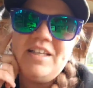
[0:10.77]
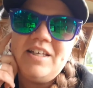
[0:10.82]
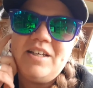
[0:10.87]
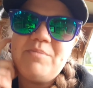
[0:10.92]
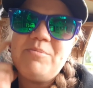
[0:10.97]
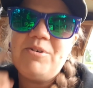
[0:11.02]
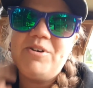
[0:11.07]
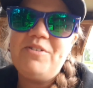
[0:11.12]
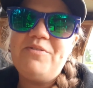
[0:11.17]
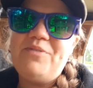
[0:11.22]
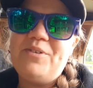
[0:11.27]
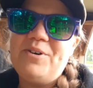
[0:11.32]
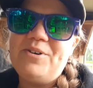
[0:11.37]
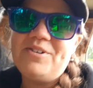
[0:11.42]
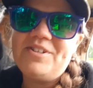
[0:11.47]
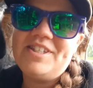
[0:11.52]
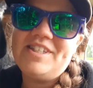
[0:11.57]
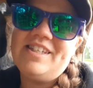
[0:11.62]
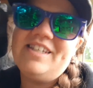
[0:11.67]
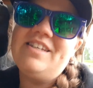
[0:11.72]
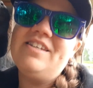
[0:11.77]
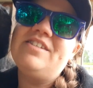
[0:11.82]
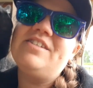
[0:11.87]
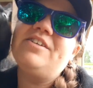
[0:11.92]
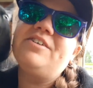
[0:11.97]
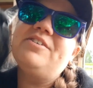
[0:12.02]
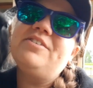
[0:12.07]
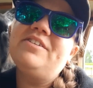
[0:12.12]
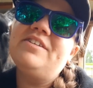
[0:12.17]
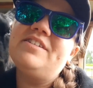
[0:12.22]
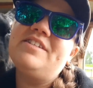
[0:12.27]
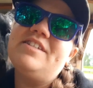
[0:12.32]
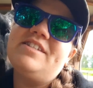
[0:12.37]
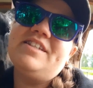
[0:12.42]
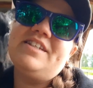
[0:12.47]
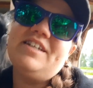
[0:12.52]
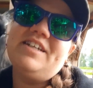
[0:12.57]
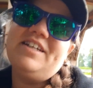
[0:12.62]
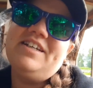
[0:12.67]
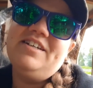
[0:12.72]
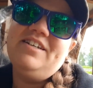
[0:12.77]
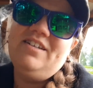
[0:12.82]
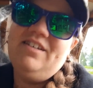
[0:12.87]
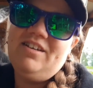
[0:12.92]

Good morning, folks. So this is a